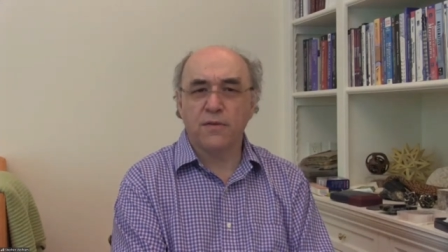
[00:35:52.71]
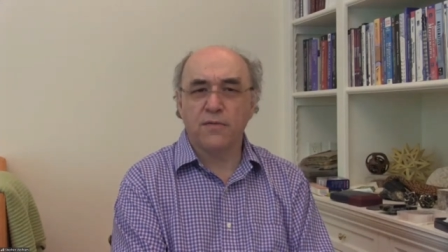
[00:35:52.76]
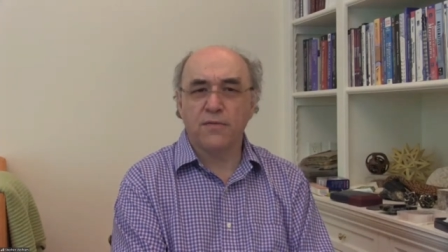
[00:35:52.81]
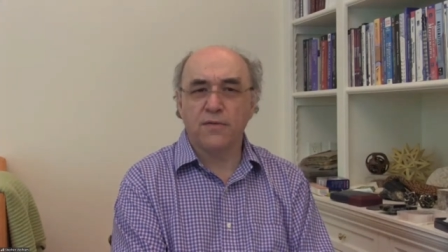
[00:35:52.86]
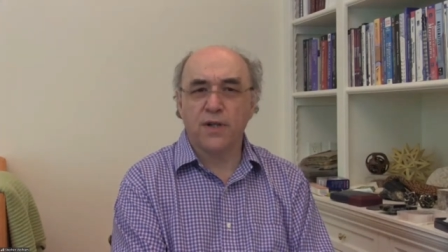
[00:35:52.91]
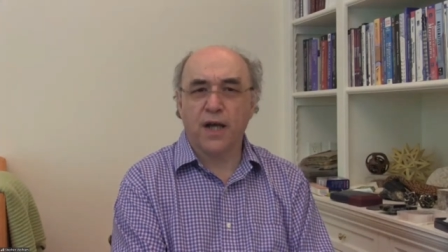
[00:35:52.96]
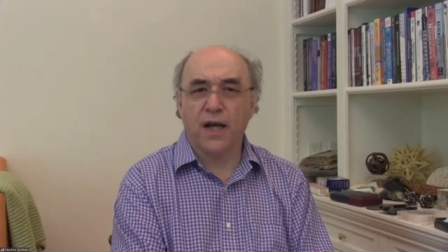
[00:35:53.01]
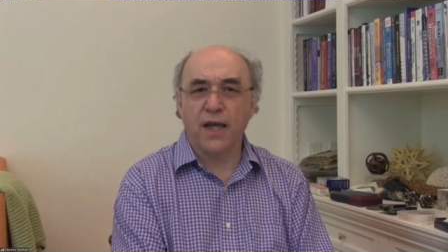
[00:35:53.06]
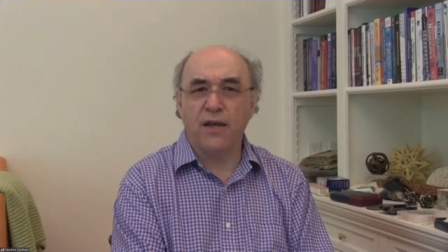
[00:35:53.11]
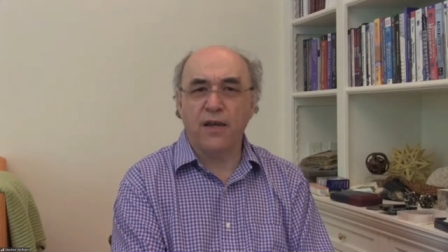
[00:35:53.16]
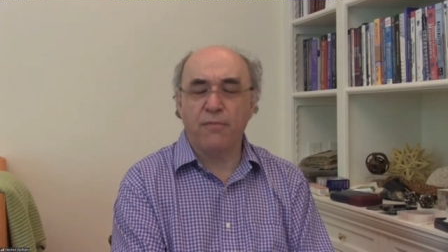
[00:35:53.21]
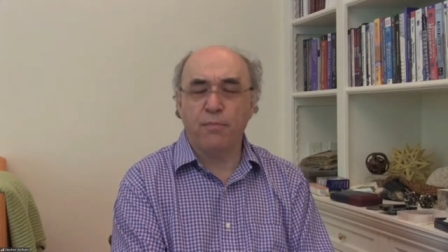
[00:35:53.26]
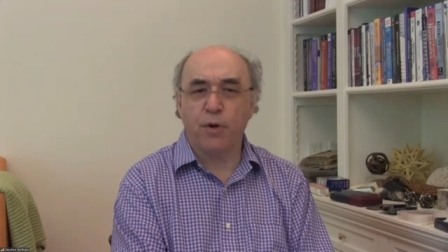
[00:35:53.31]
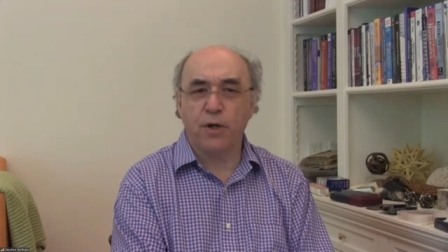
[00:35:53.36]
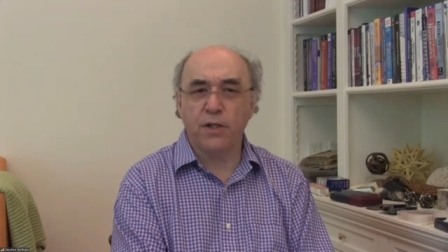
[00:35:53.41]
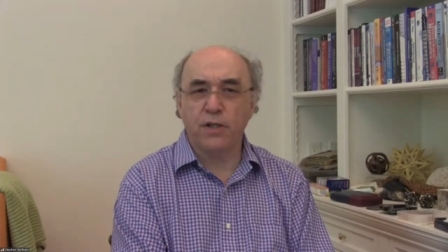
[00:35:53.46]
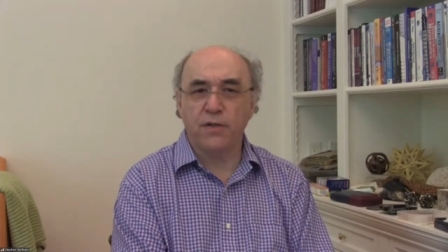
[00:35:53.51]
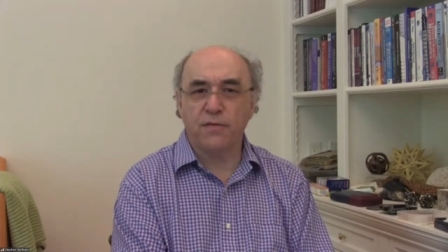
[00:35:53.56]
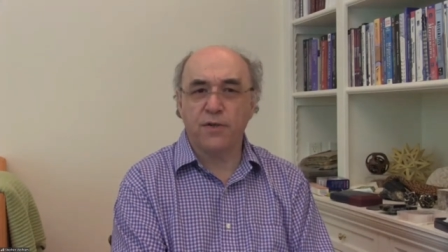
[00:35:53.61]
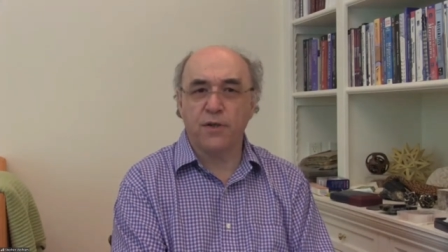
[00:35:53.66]
of naive
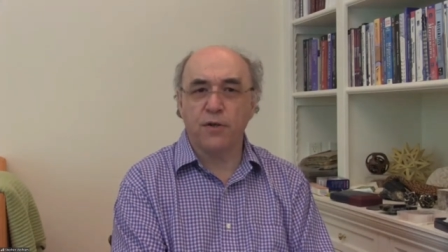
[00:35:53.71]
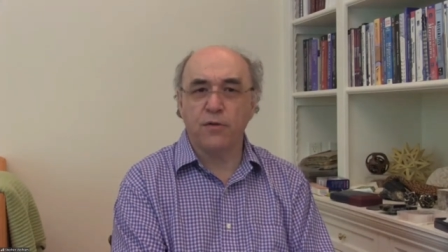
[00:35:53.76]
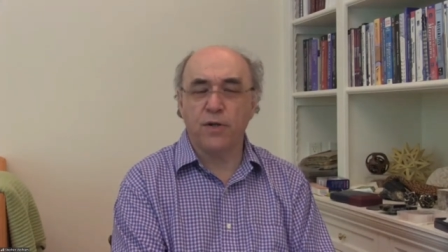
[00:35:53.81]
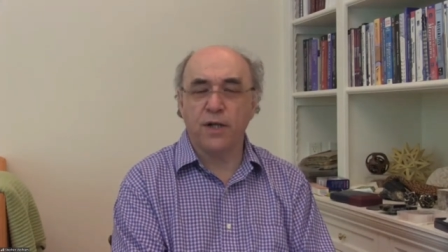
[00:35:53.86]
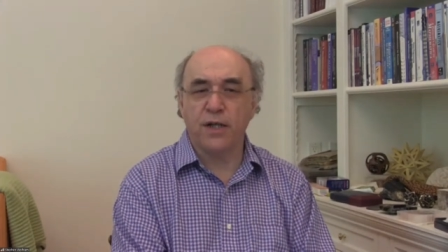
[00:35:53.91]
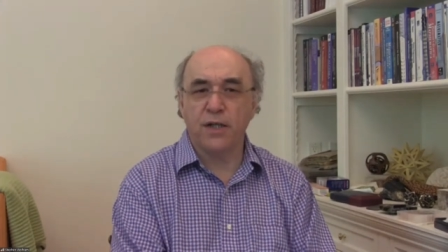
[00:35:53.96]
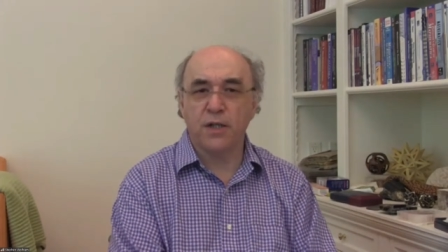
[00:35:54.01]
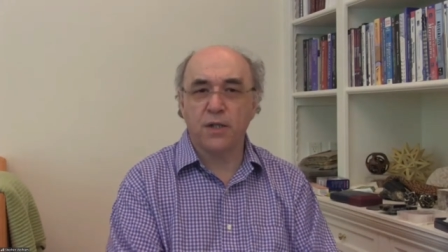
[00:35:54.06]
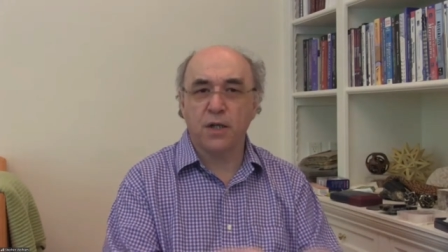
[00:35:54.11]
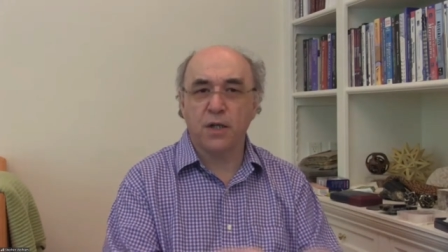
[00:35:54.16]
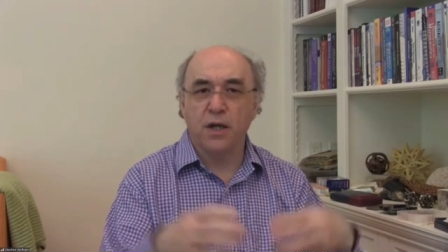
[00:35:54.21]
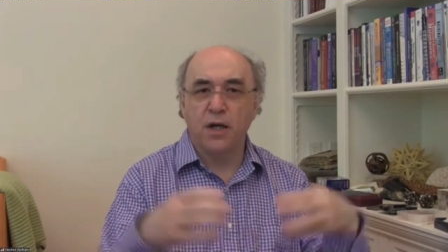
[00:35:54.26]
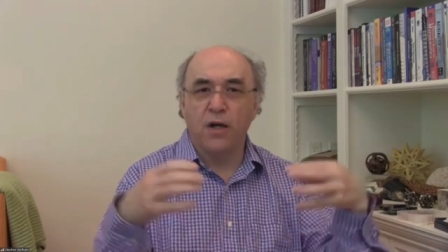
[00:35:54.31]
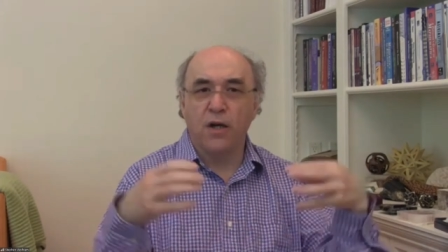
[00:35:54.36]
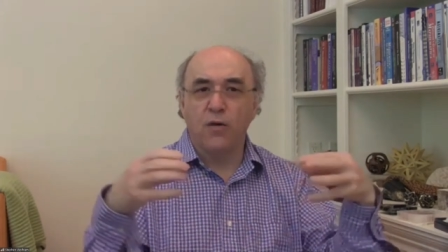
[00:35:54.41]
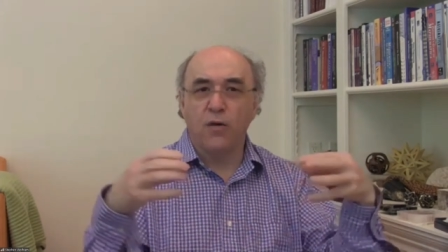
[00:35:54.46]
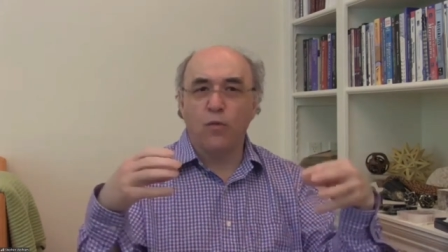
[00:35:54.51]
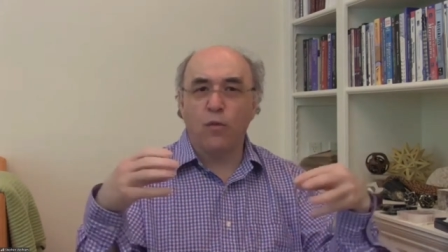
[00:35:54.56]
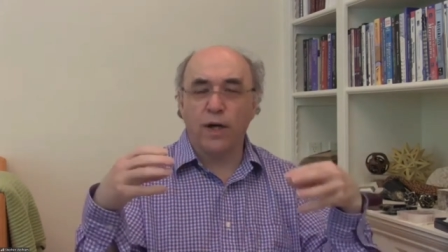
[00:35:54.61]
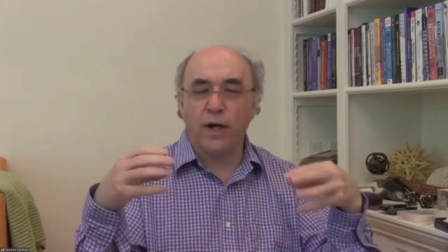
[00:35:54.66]
point of view is
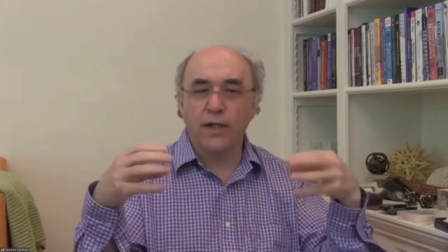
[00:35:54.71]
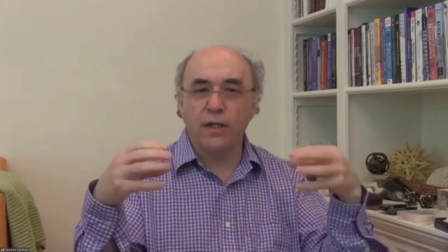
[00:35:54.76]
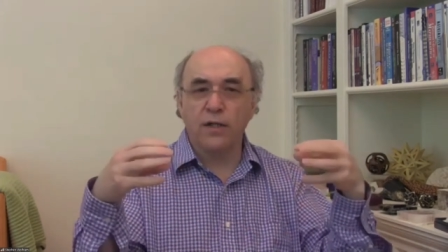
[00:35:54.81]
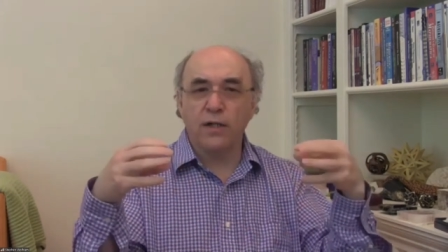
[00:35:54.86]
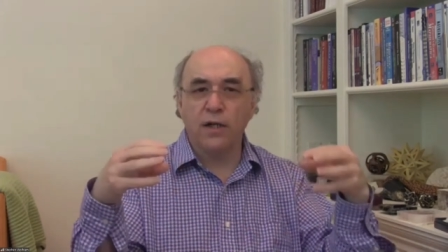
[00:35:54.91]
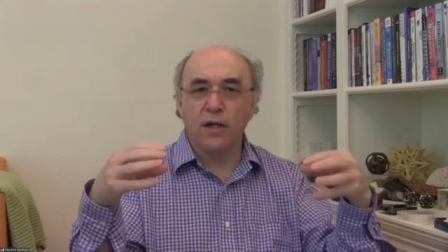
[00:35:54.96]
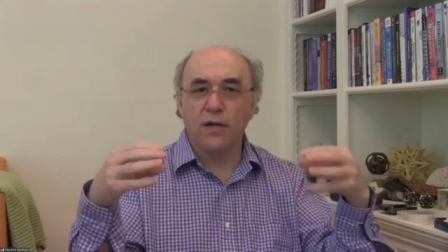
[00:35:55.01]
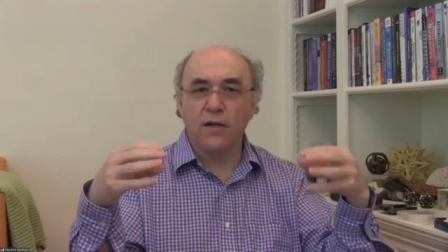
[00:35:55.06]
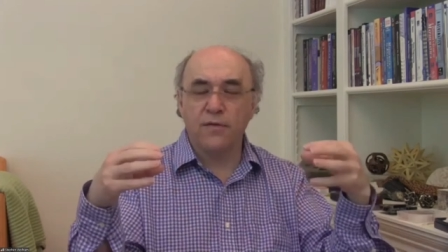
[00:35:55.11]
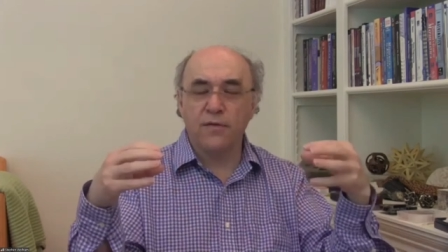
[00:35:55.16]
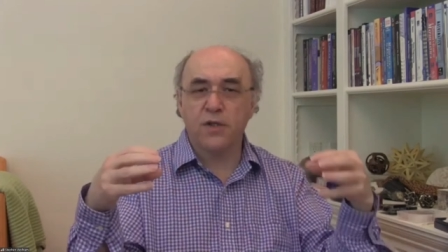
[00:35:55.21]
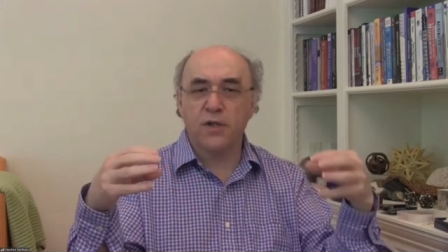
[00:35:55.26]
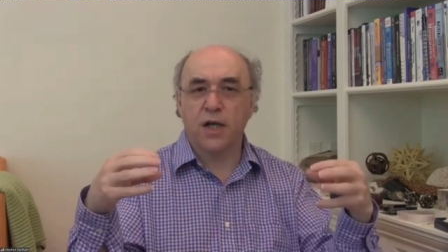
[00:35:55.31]
when there are